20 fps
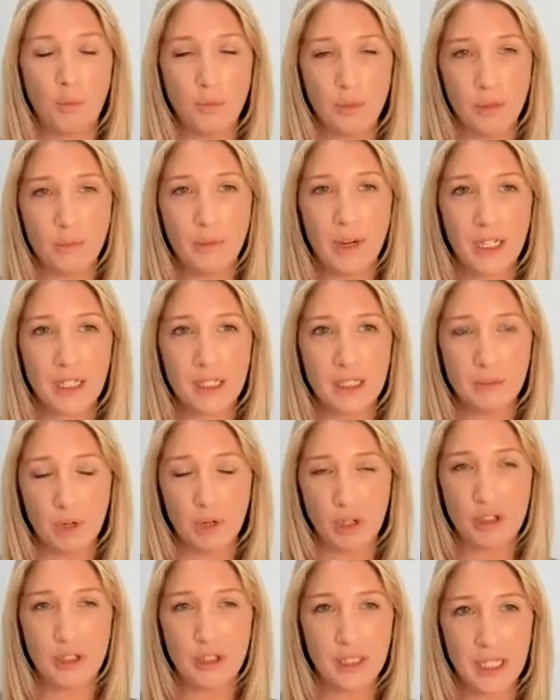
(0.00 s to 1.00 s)
optimized
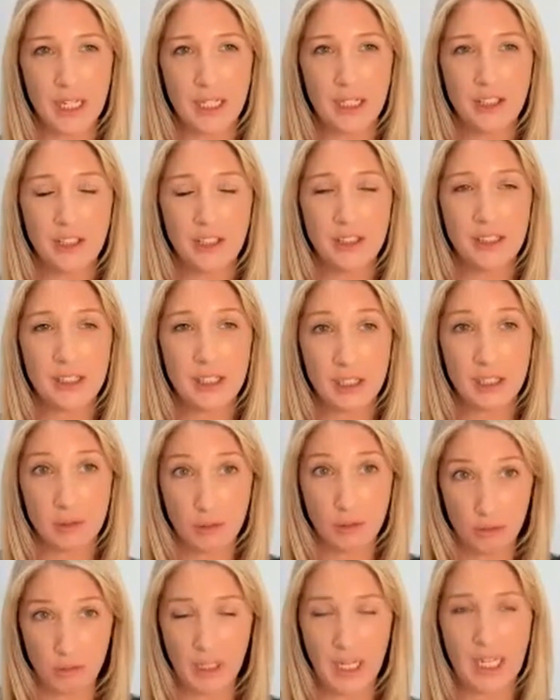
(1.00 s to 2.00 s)
emotional intelligence that's
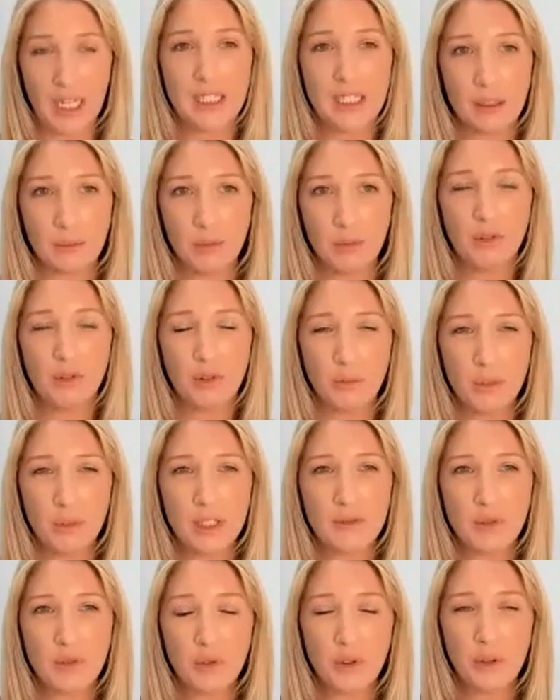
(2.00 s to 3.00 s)
creating
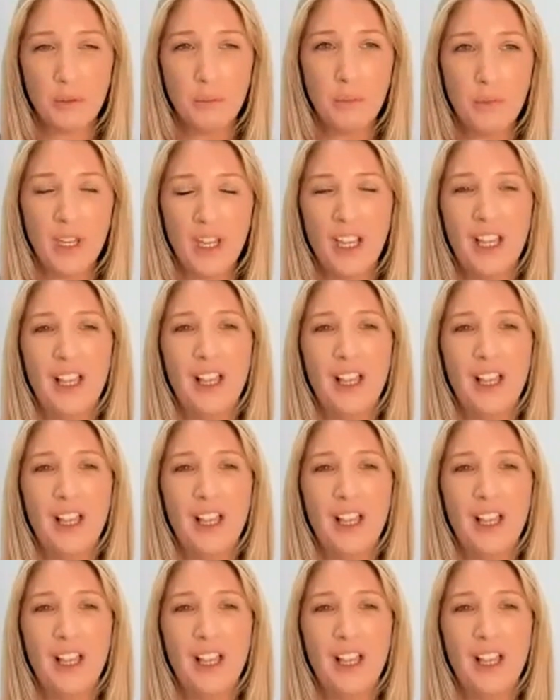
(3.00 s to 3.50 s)
performance for them.